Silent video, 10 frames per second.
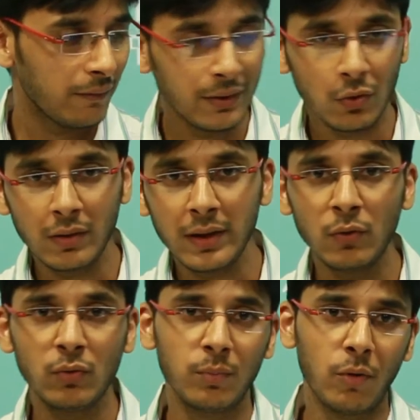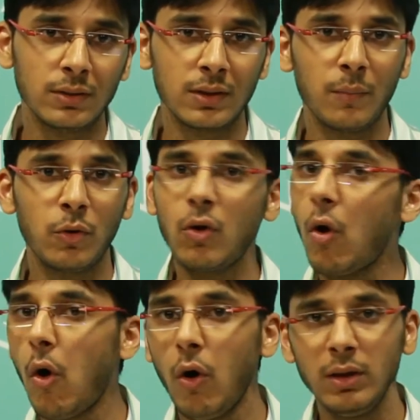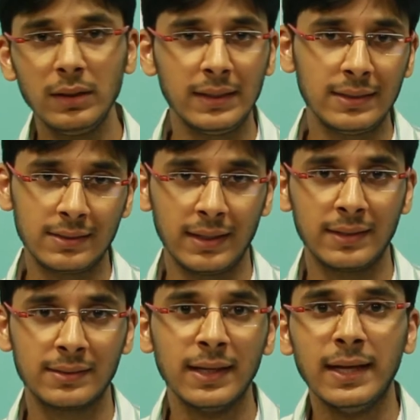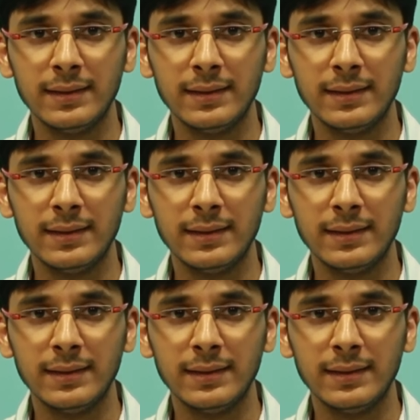we don't have to bother about all these things.